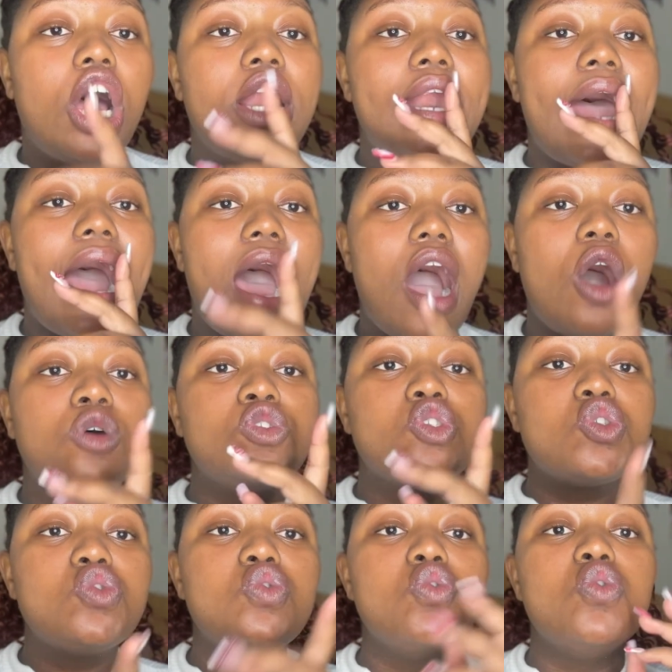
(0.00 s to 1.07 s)
how
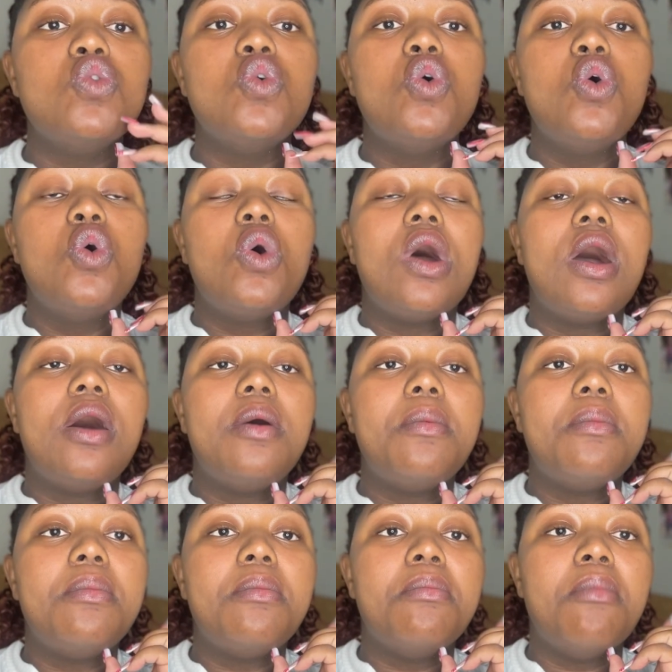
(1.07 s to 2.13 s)
to
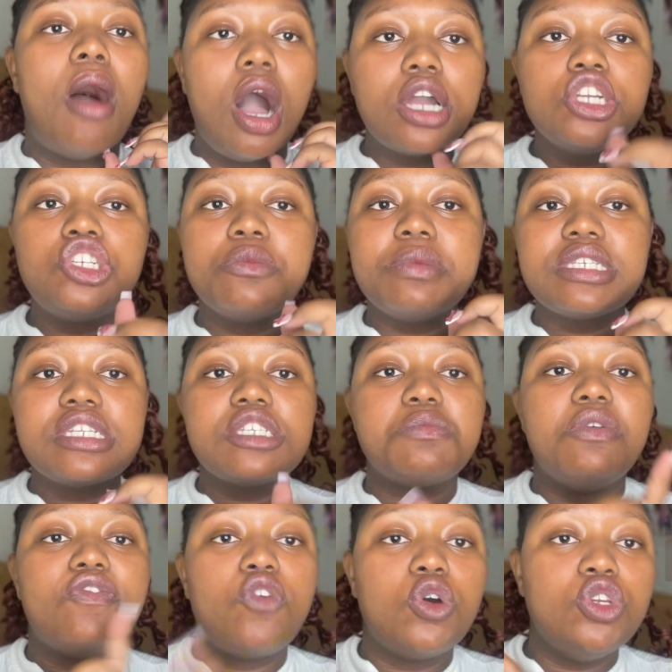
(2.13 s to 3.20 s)
market your business
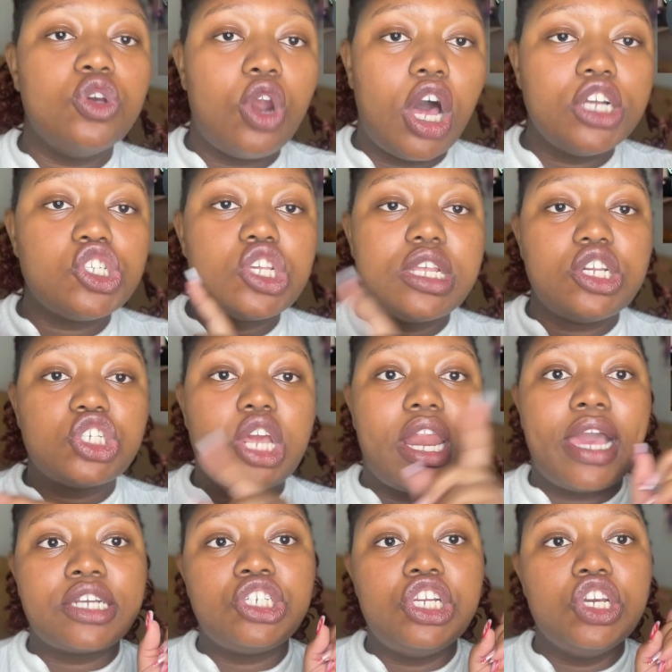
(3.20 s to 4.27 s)
before you launch, so that you can
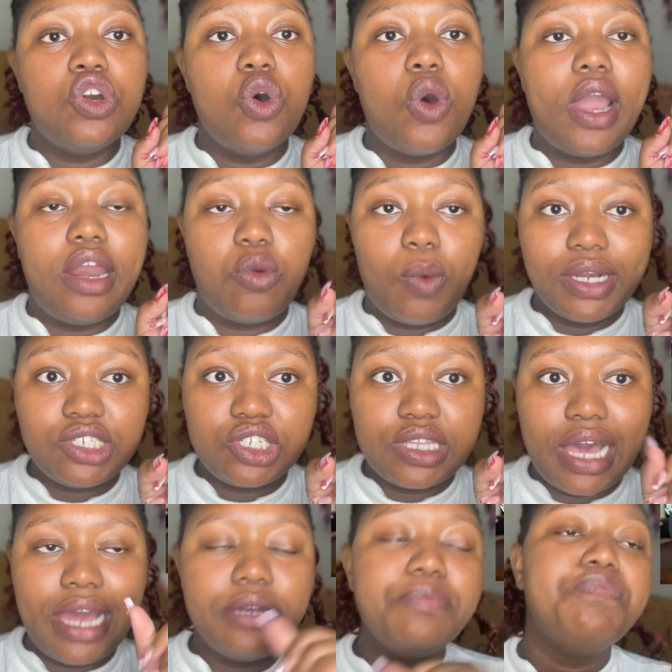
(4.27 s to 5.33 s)
actually go and watch
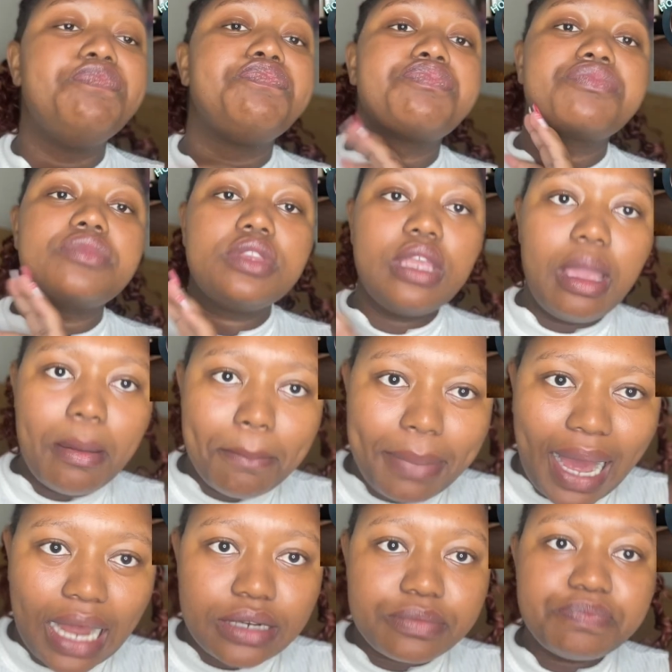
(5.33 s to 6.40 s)
that.
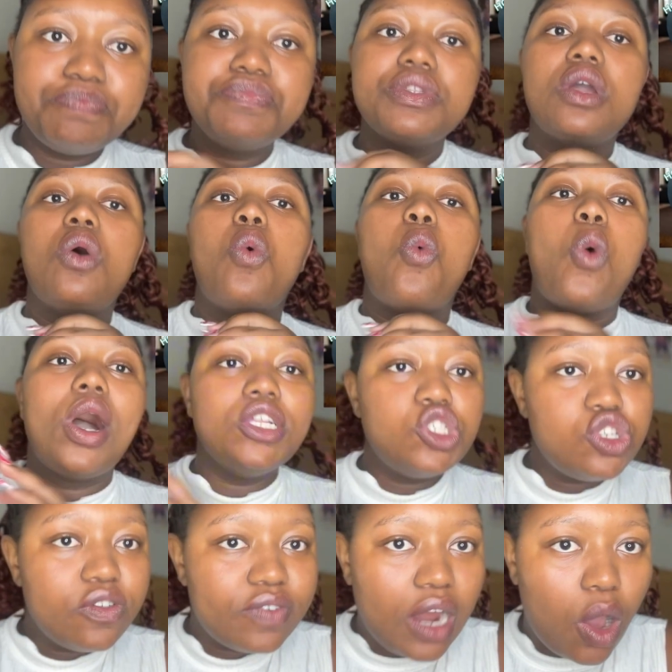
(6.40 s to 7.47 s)
But once
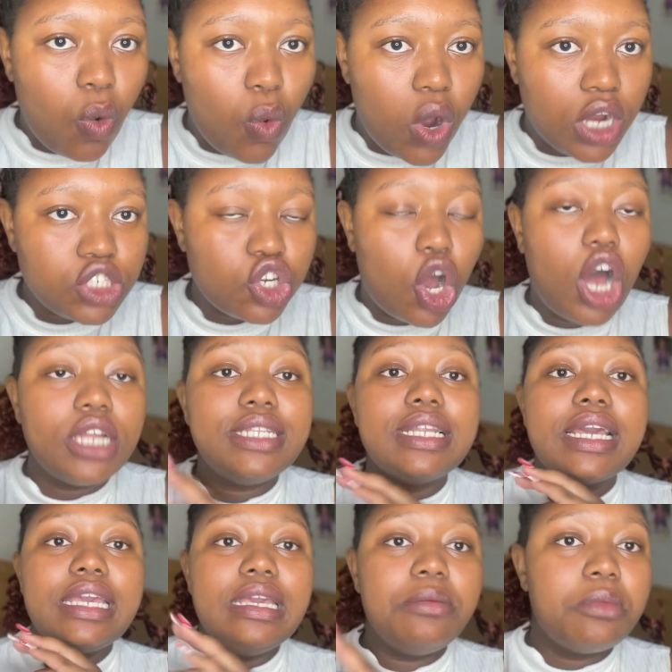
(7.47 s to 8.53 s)
you've now worked on the
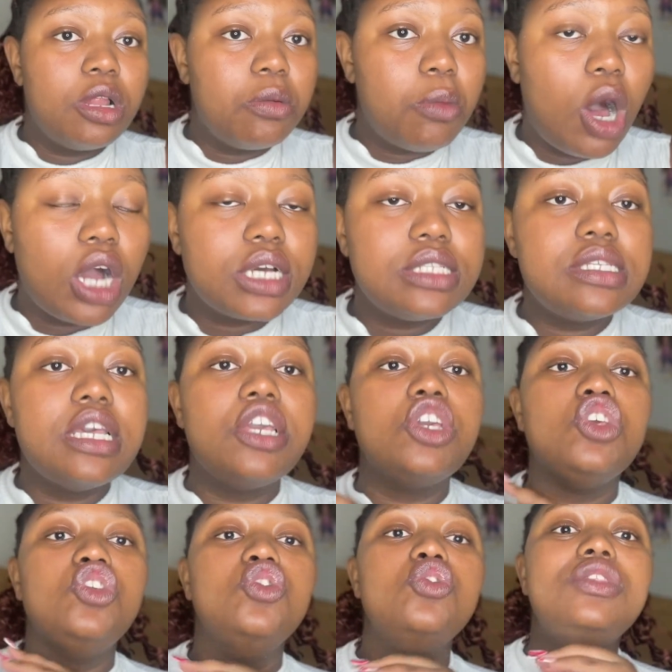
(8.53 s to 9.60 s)
email marketing,
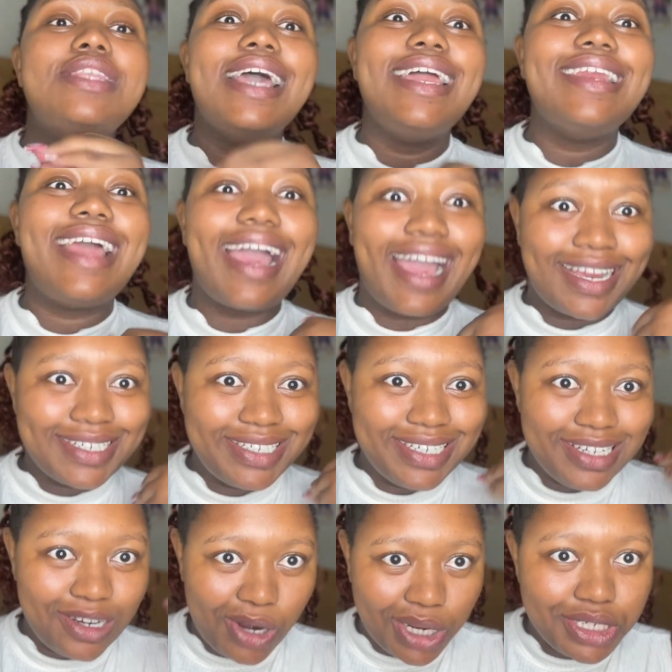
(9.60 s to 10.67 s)
you then
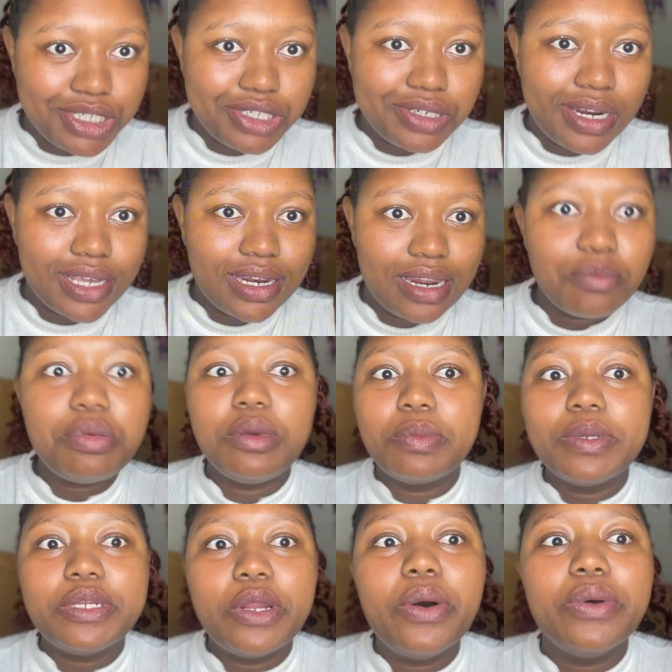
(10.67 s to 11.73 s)
actually launch. Like, let
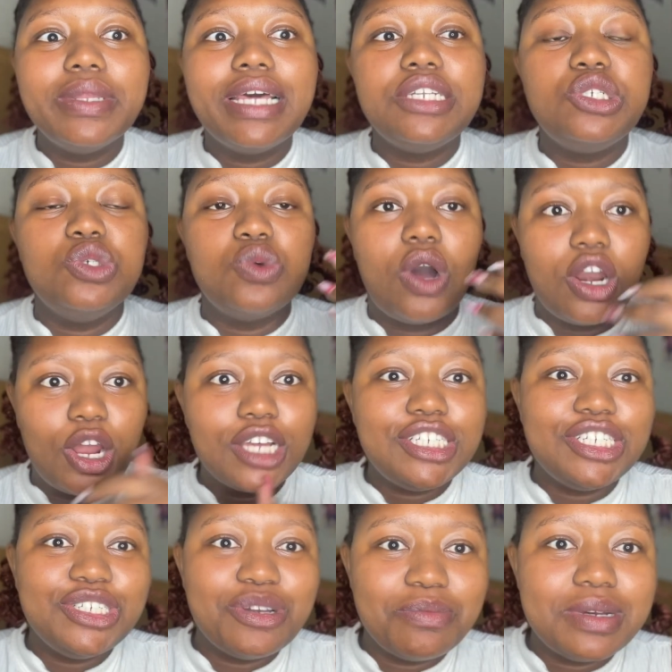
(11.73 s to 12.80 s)
people know that you are
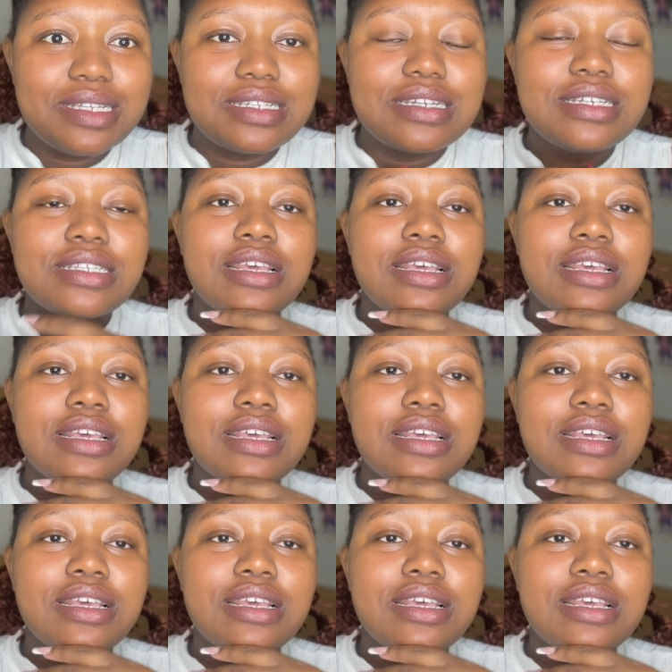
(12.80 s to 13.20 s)
launching your business.